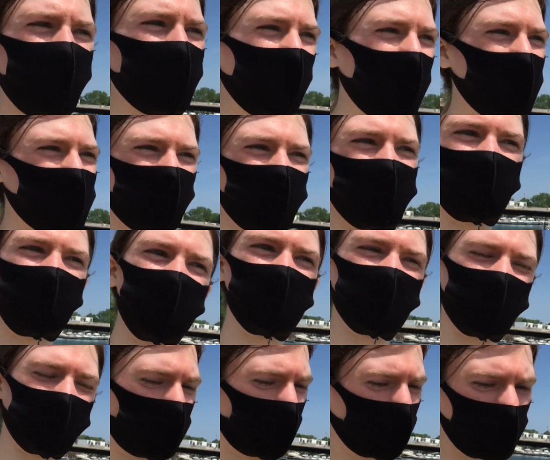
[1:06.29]
practices
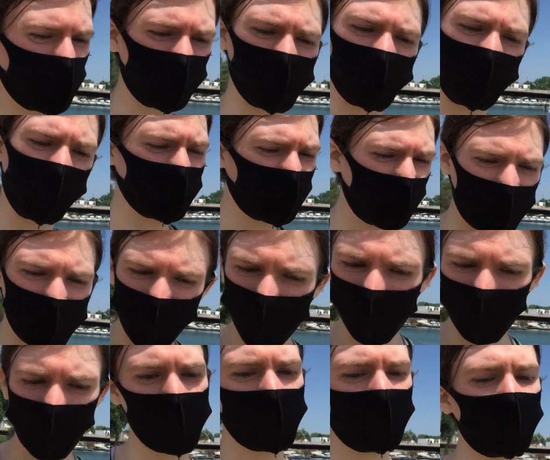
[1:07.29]
and quirks with gay
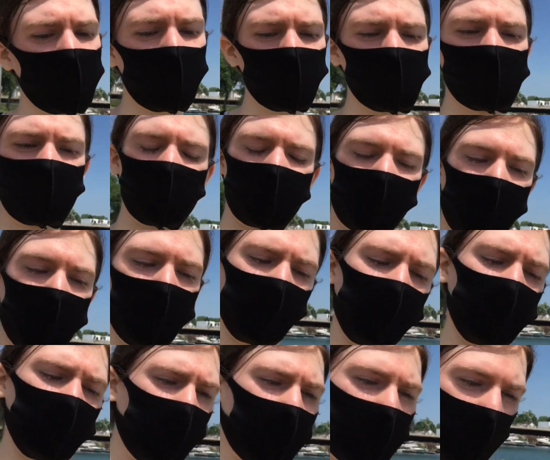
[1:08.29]
communities
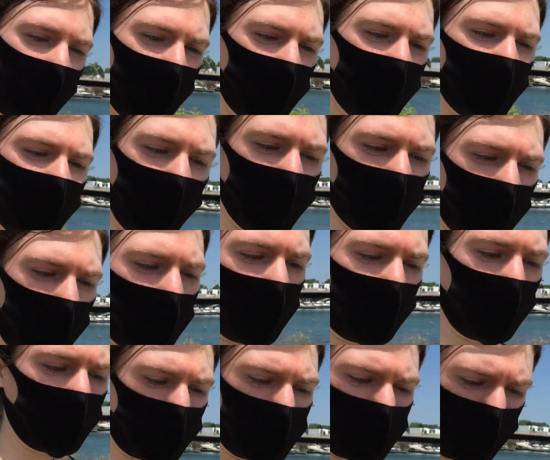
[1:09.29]
that
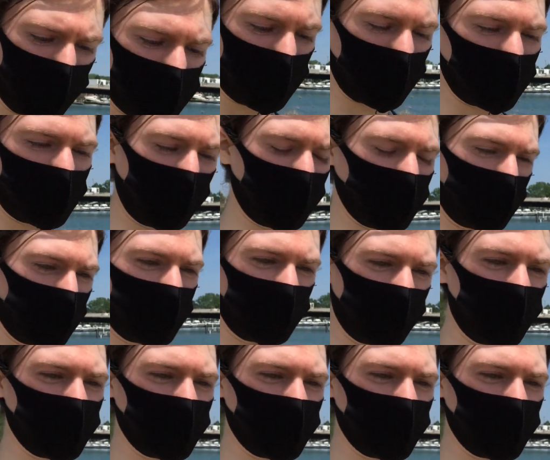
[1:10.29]
are considered